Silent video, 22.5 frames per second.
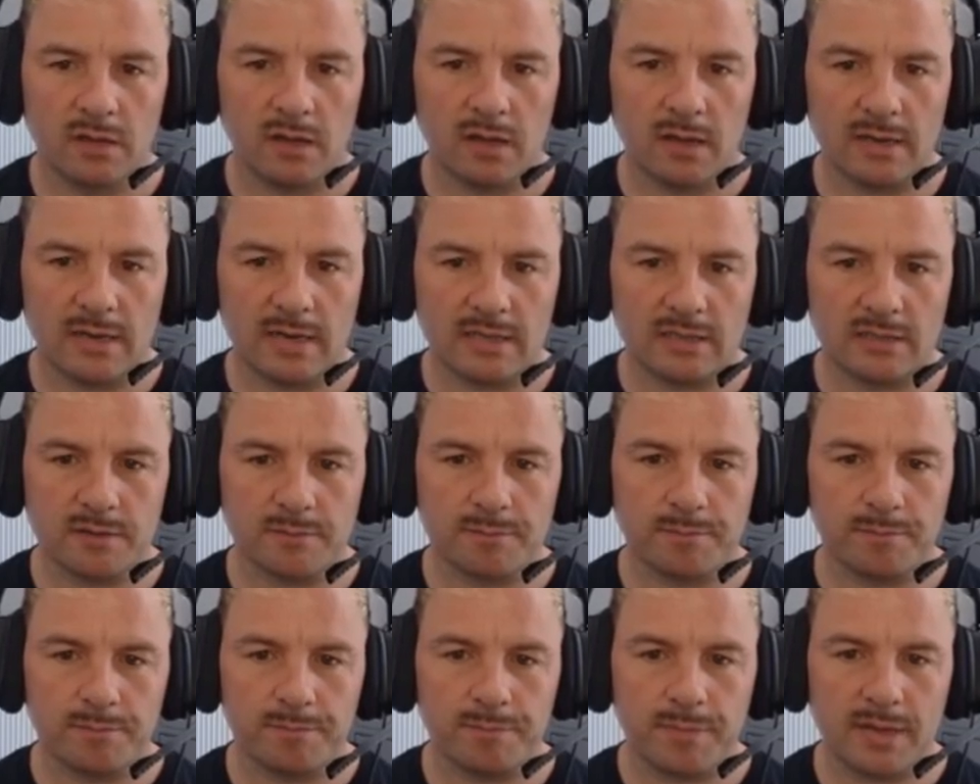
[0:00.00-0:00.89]
I need to
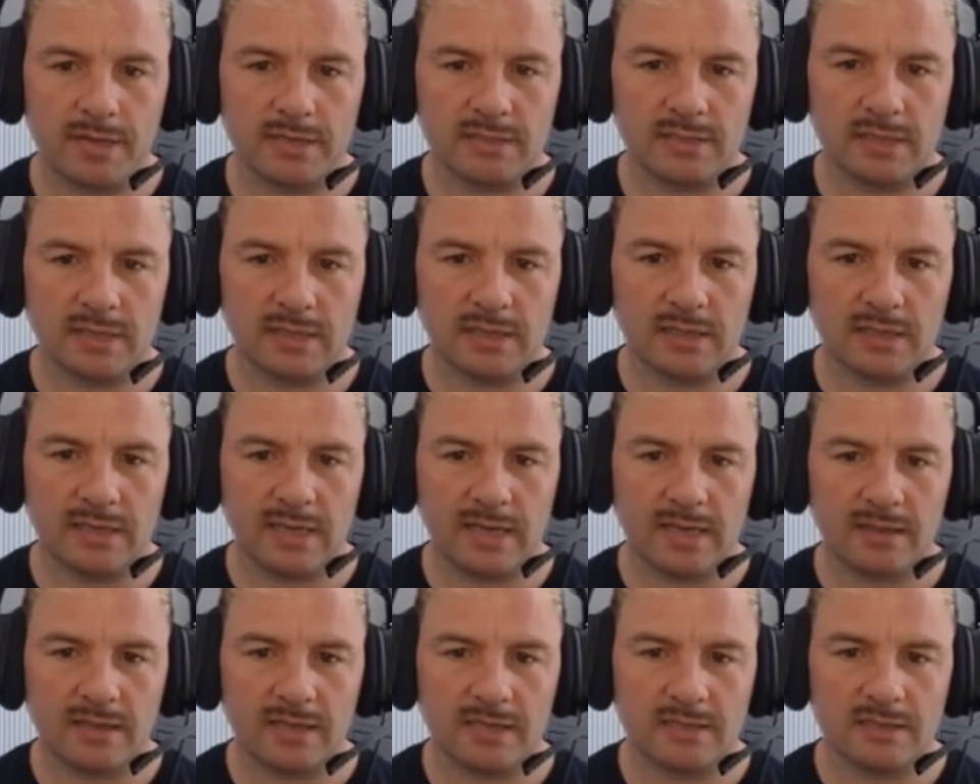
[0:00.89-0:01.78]
basically
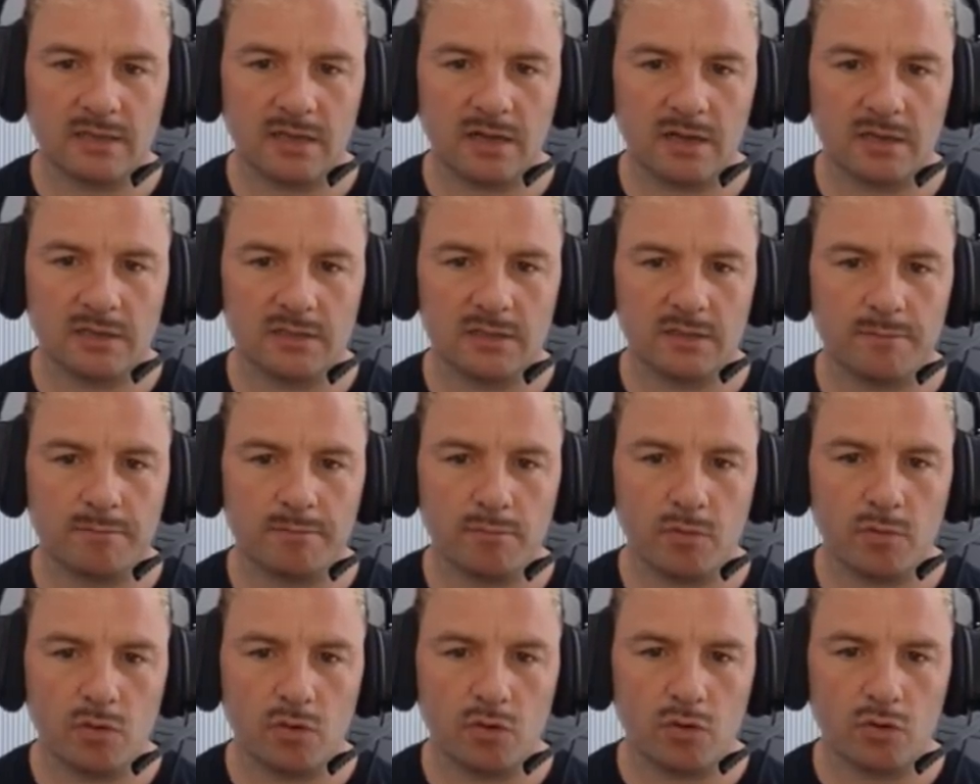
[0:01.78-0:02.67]
get these guys to
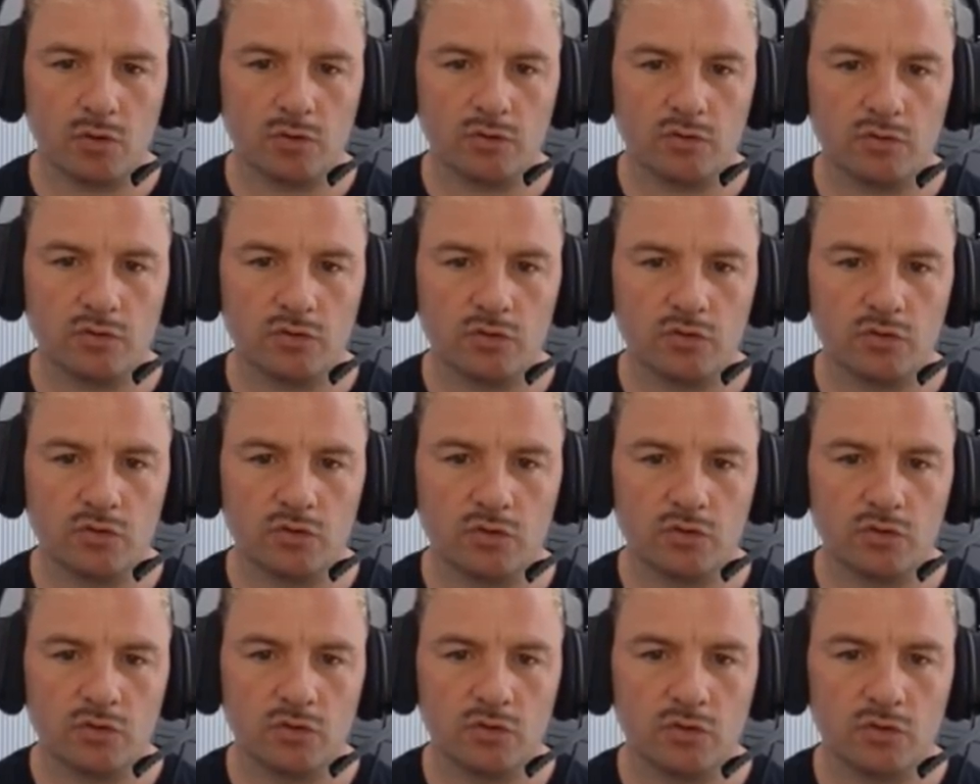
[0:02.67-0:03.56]

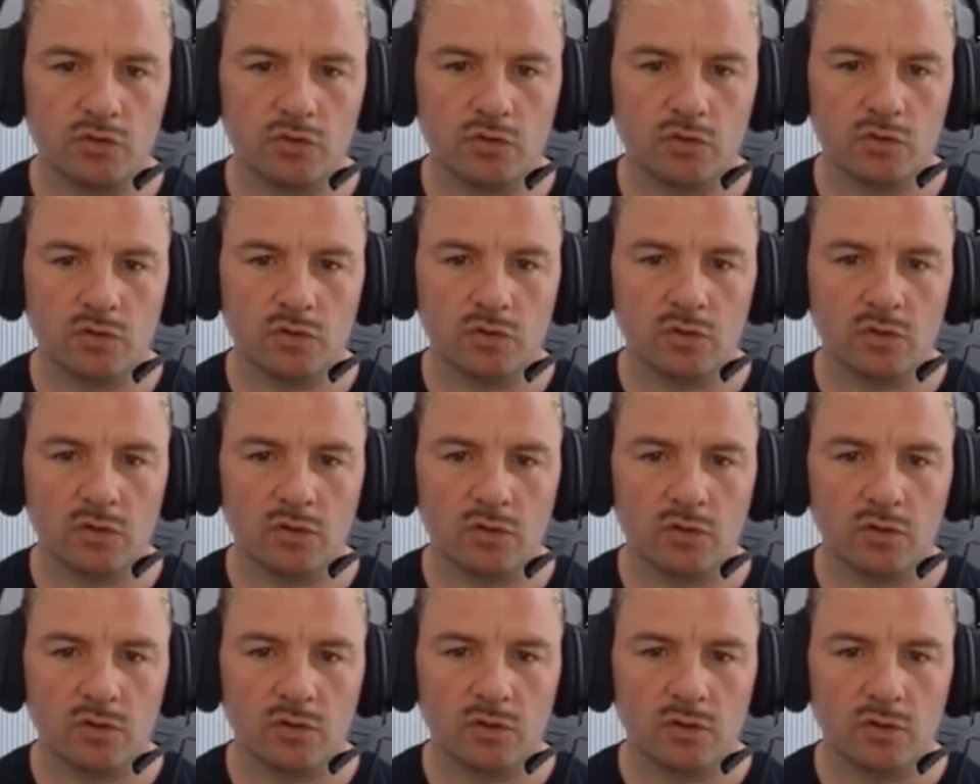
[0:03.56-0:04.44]
merge.
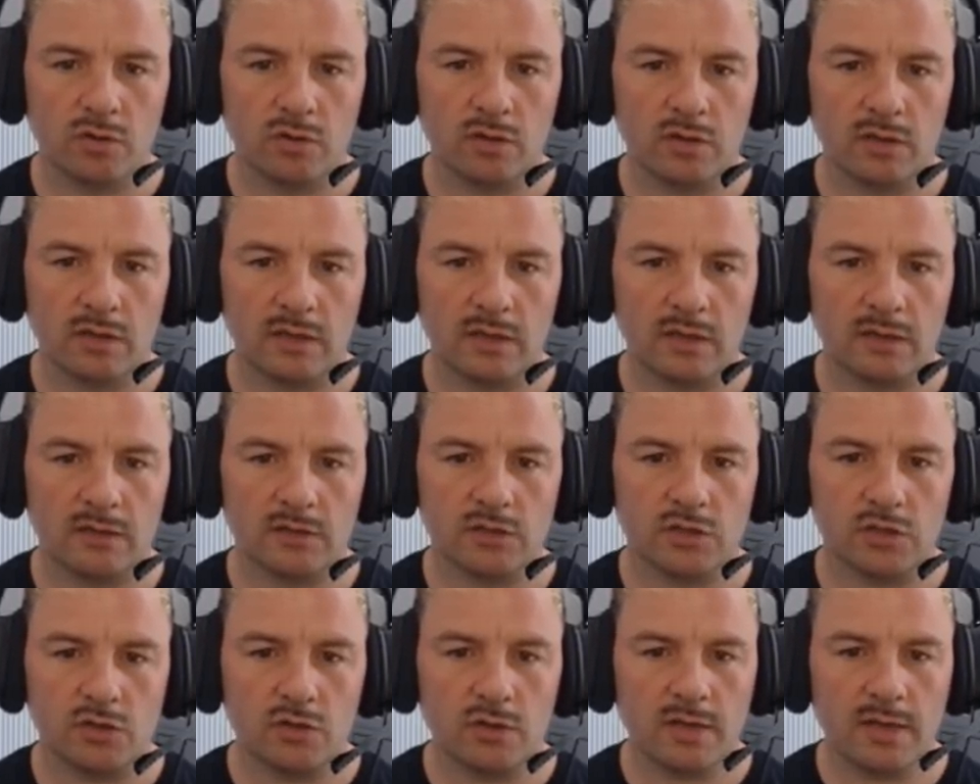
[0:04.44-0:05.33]

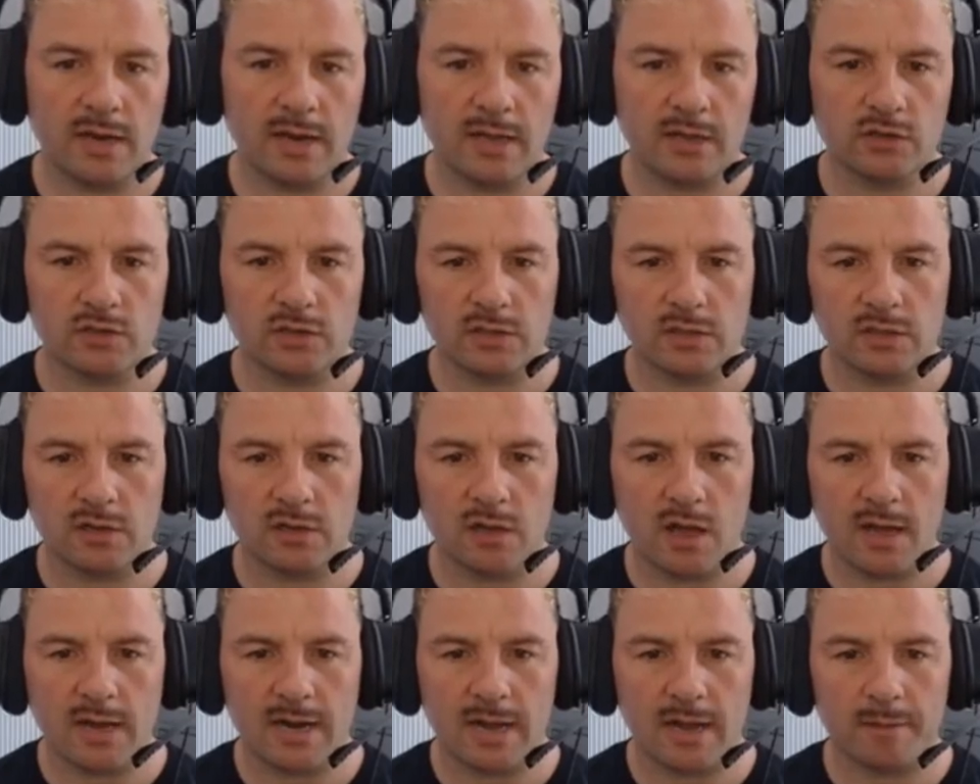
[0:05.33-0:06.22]
So you can actually
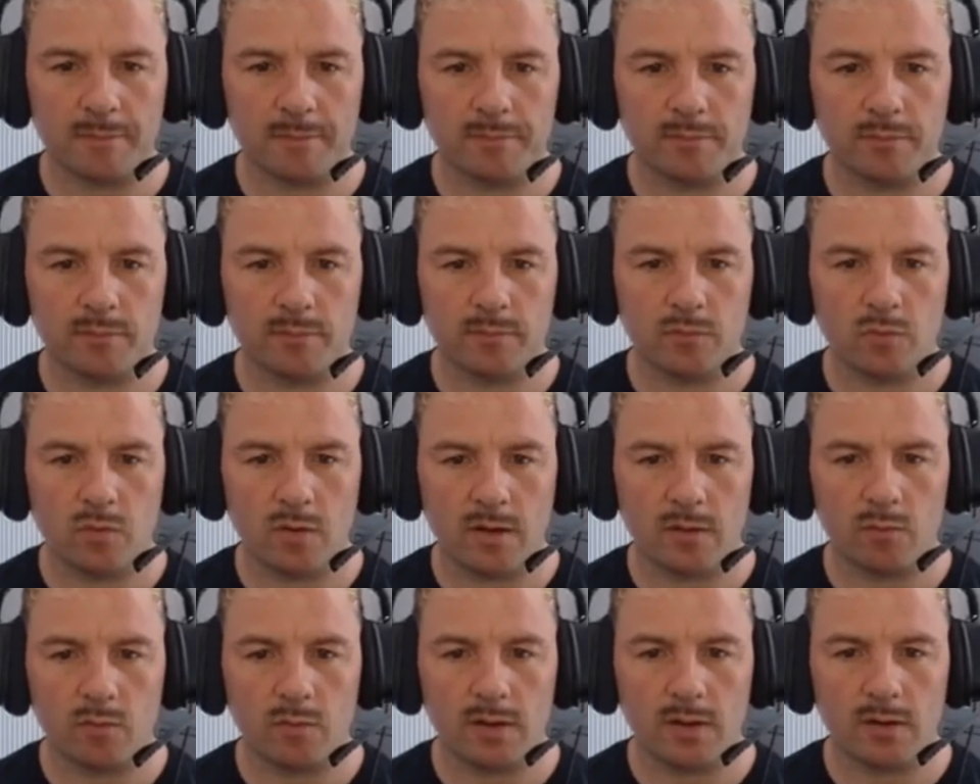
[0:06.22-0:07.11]
line up
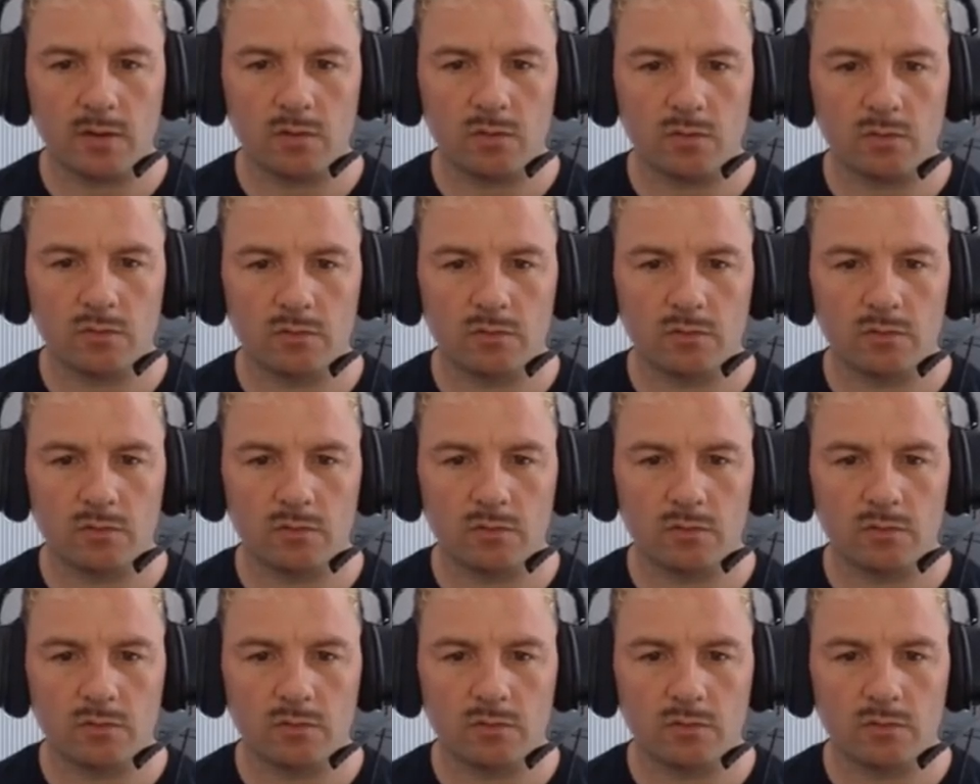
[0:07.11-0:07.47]
quite well.